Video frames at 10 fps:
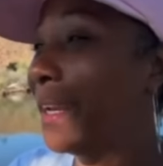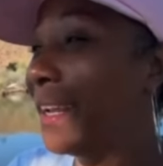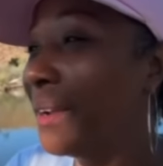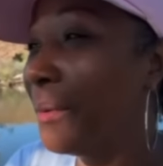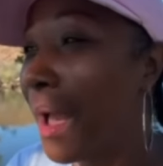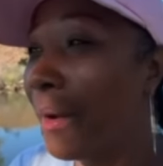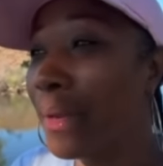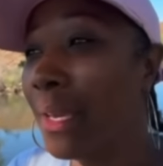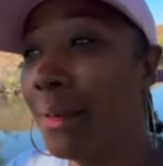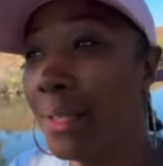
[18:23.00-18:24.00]
But anyway,
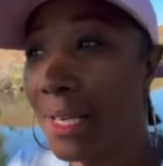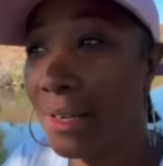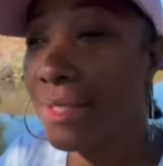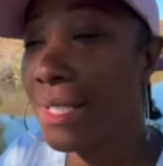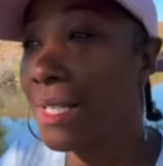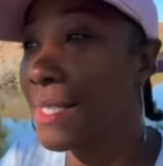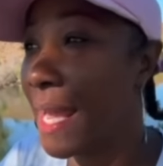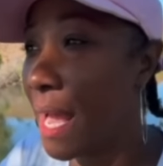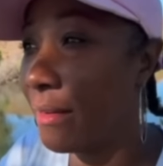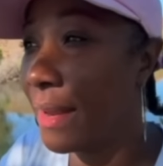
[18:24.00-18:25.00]
we lived in a
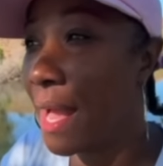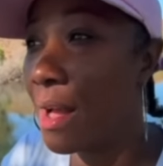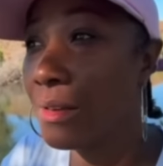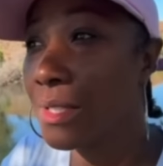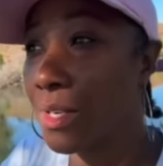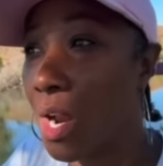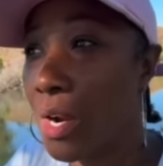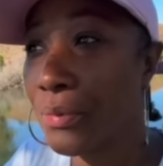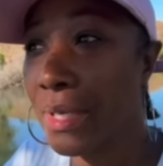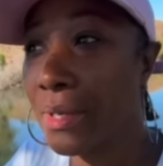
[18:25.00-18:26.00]
townhouse and
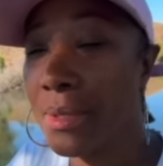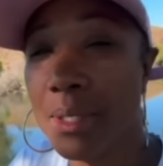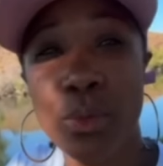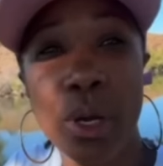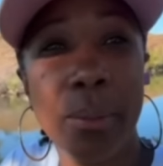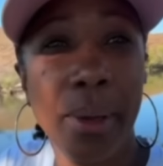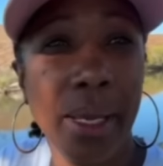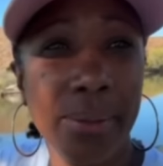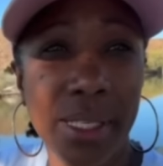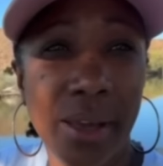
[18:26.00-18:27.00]
our rent was what,
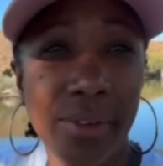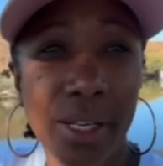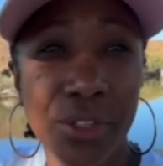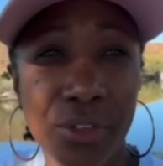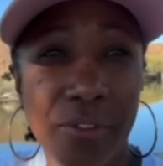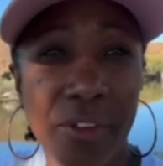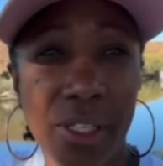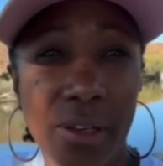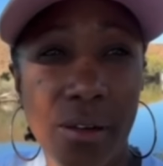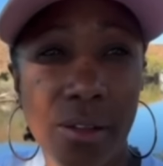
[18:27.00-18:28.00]
babe? Seven hundred and
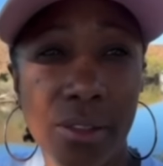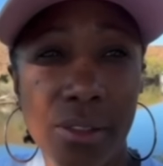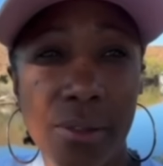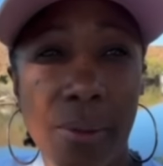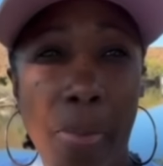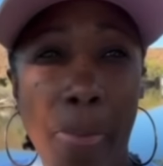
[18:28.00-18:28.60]
fifty dollars.